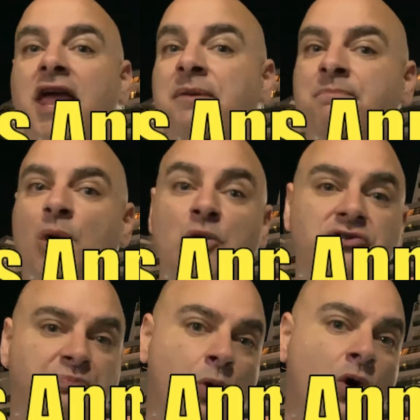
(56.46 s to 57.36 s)
in
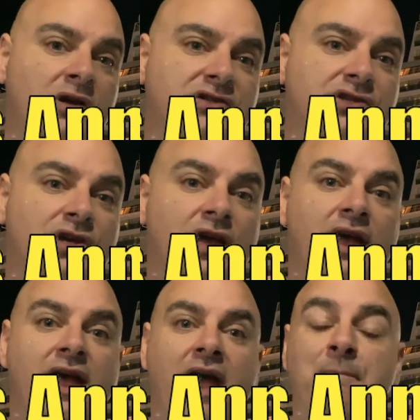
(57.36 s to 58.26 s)
most ports,
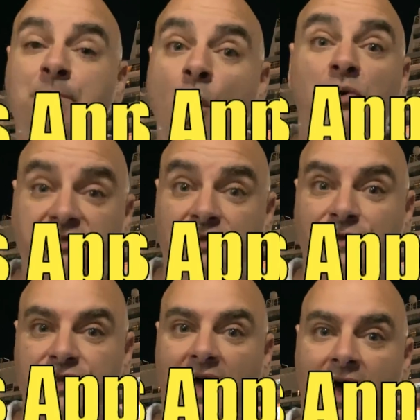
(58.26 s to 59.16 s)
most of
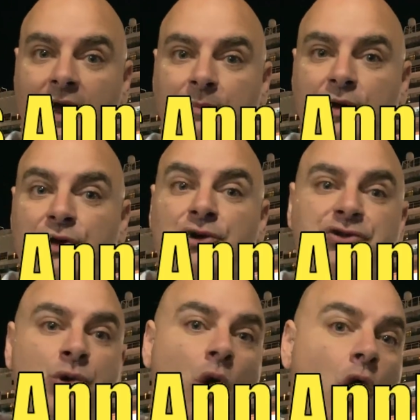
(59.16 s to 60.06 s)
the time.
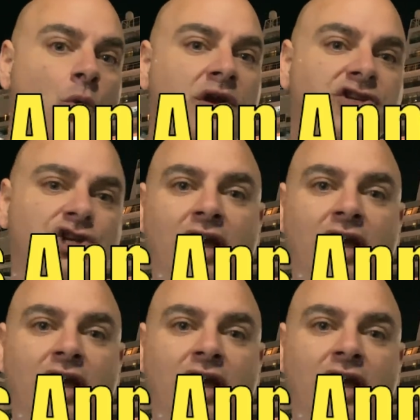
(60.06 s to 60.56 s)
So always